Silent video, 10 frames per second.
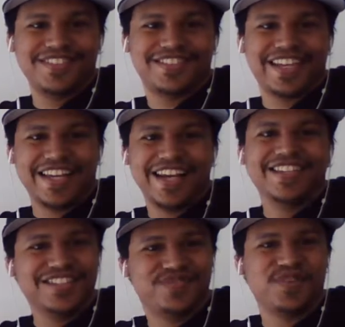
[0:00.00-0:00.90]
take
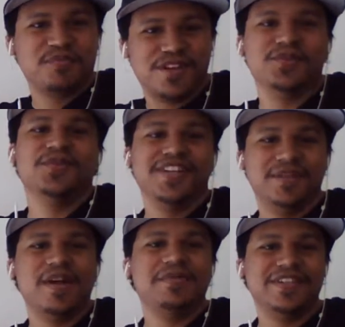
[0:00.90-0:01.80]
ideas from a good one, and
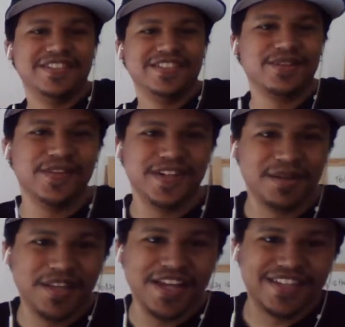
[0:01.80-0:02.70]
Batman is a good one. I'm
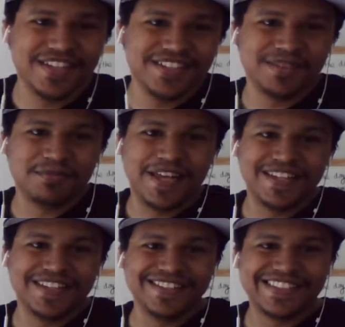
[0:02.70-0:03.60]
liking this. I'm liking
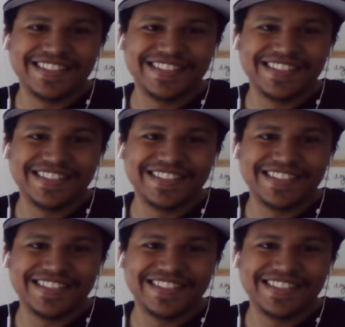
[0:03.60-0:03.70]
this.